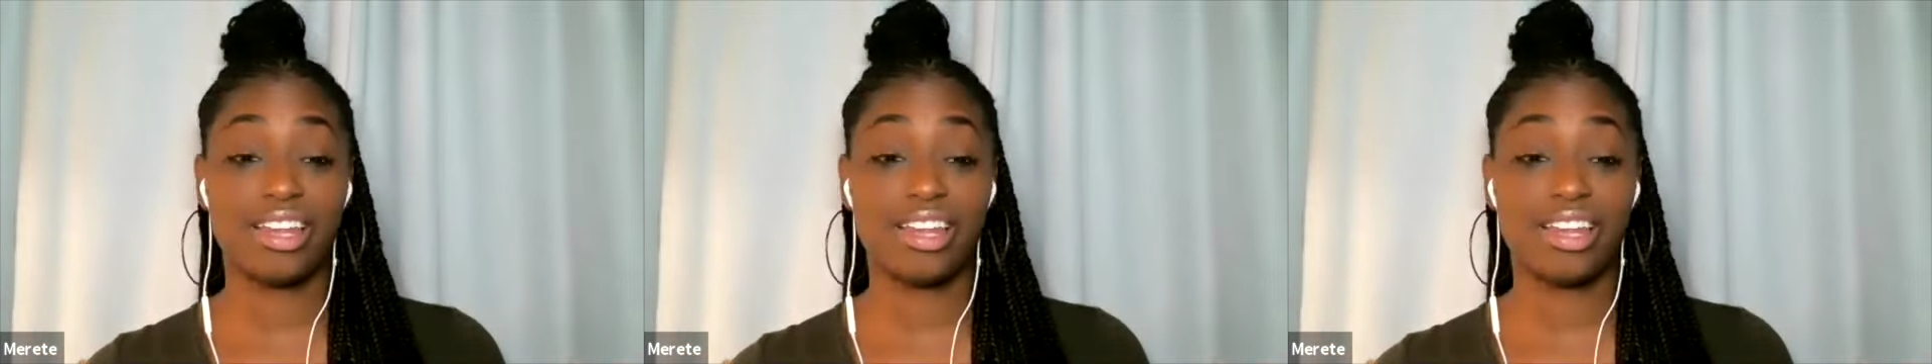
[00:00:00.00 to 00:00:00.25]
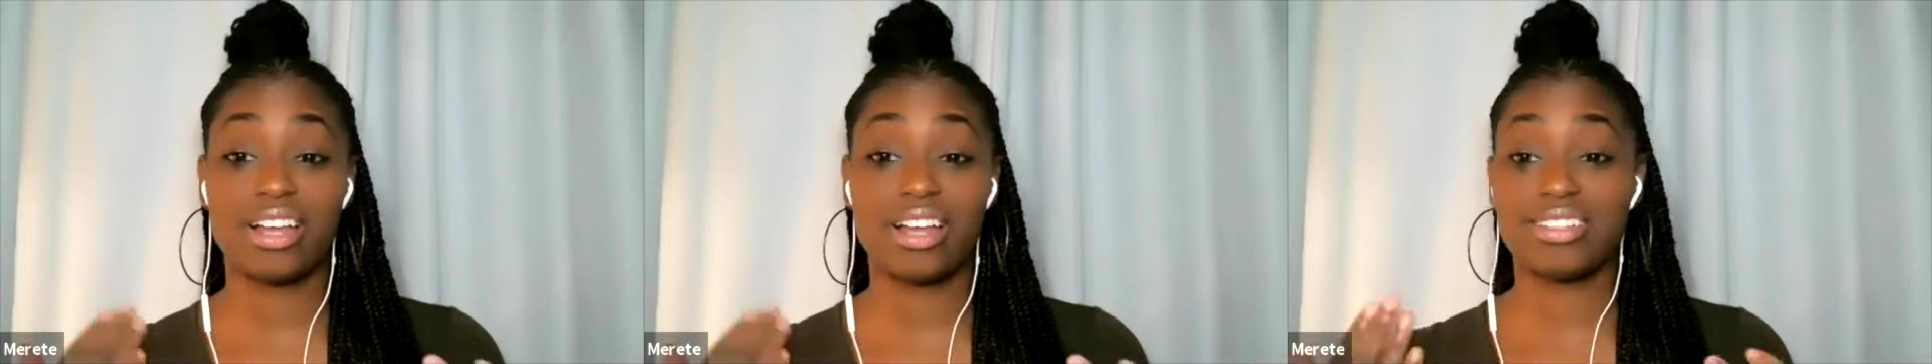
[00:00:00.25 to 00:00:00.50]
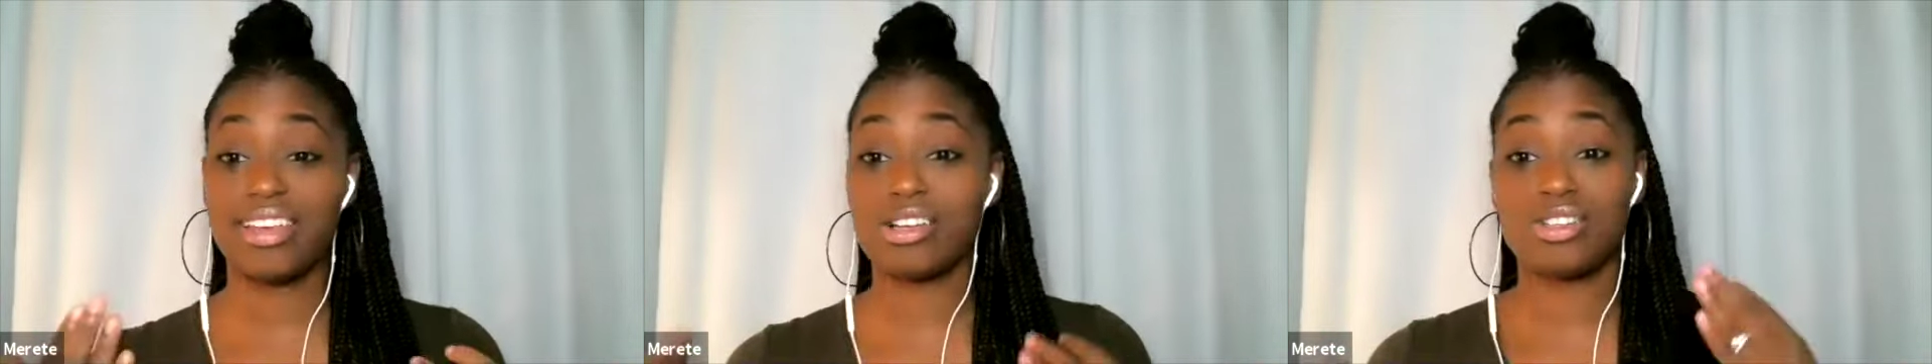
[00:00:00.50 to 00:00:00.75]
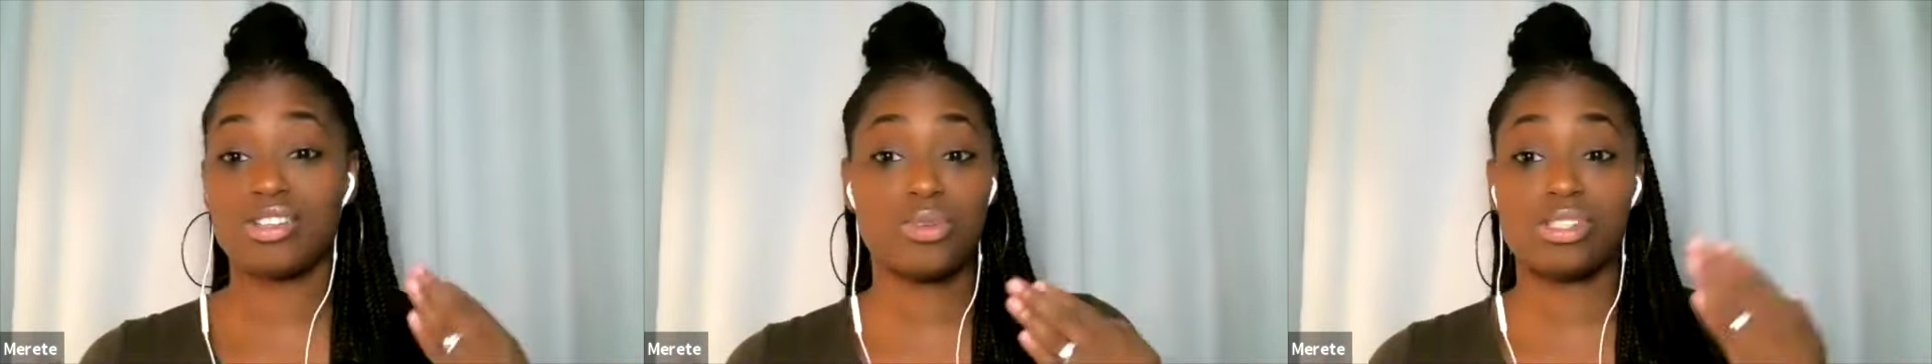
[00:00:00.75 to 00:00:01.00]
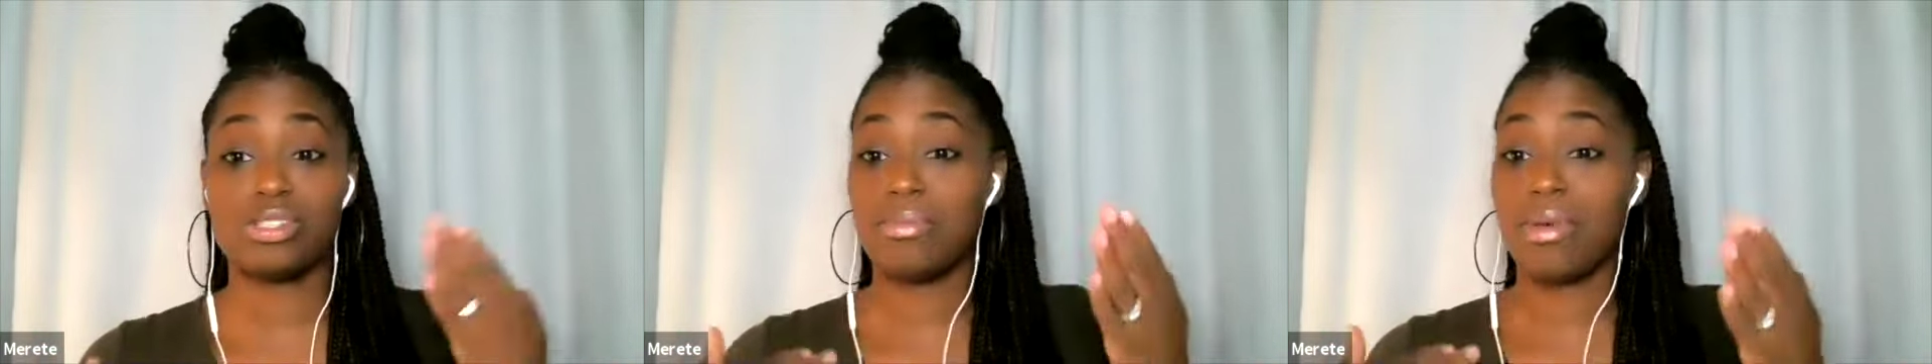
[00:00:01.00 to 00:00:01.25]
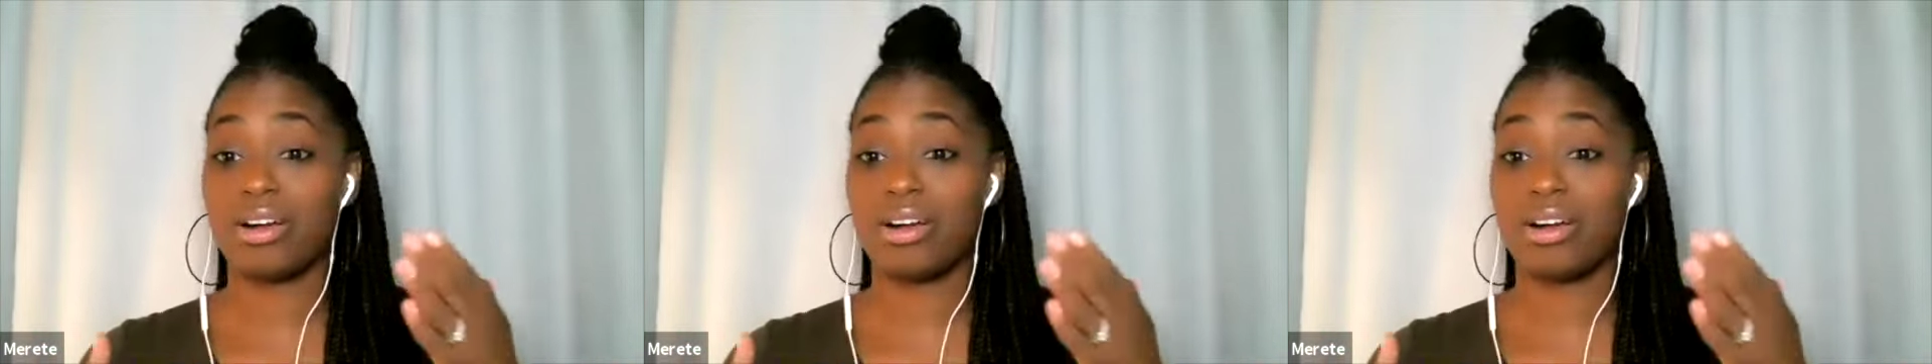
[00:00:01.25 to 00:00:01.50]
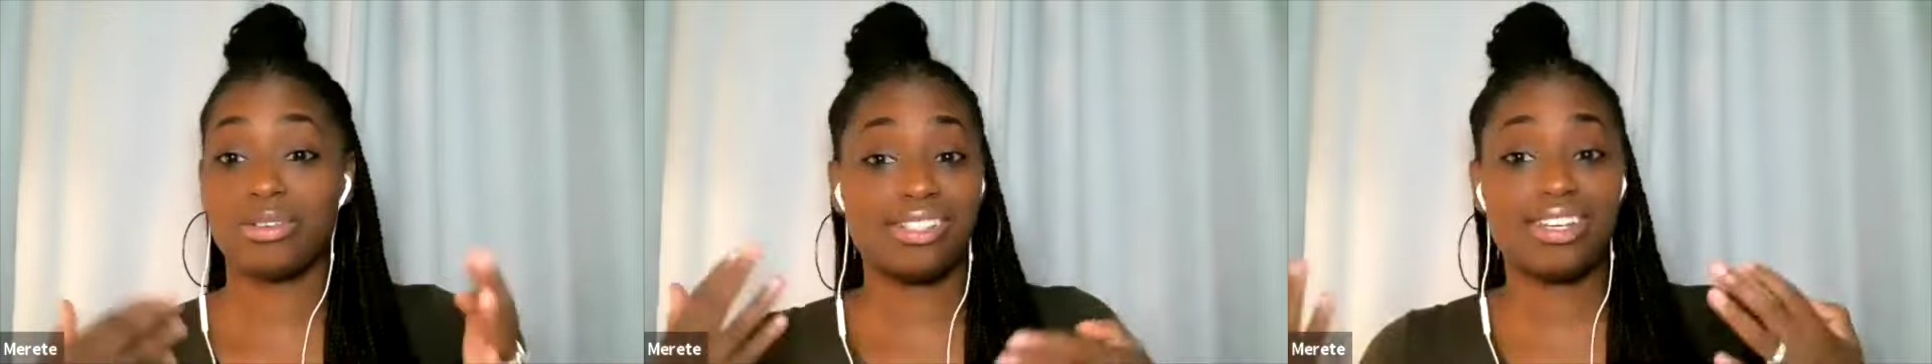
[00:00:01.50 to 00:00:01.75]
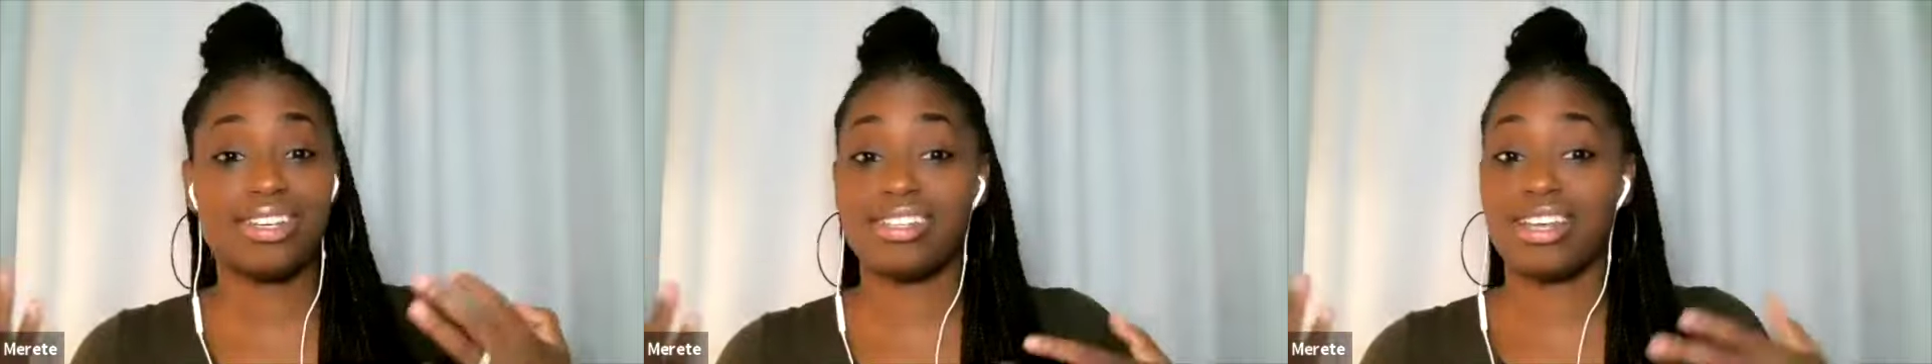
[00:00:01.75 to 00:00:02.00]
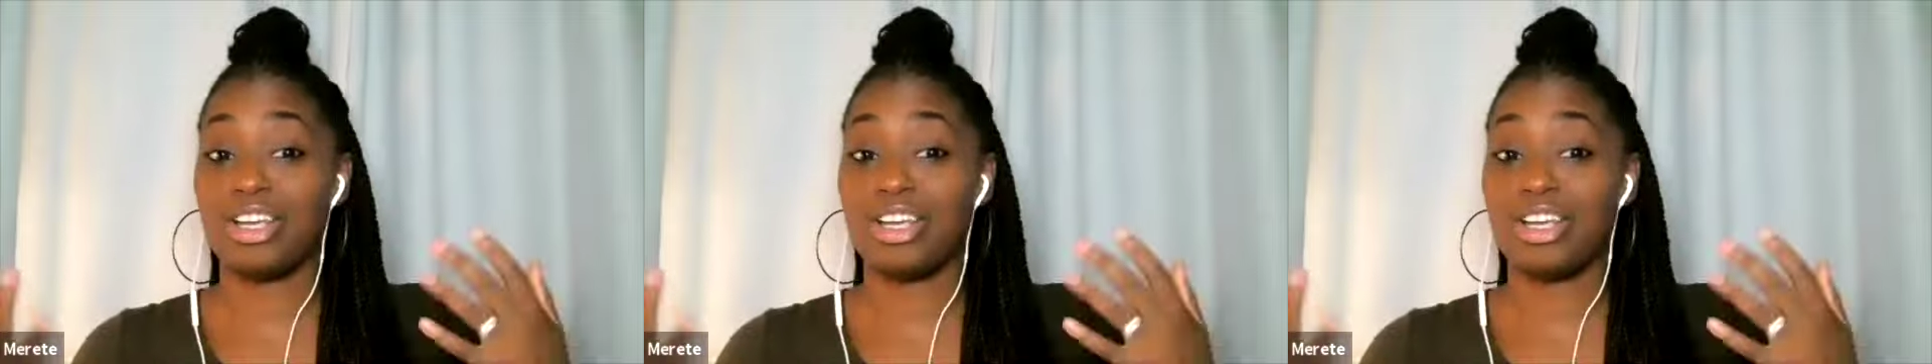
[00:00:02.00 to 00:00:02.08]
that like that's actually what democracy is.